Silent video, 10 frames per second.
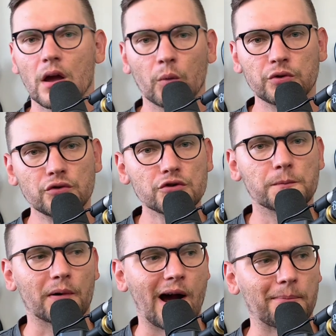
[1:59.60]
When used
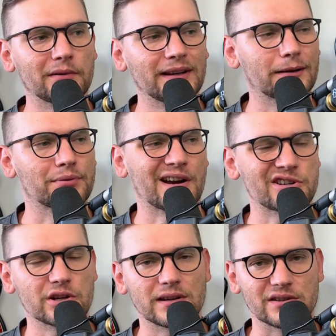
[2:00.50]
properly,
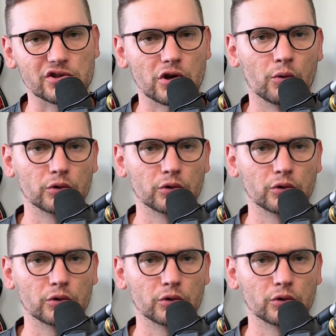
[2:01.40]
compression is tone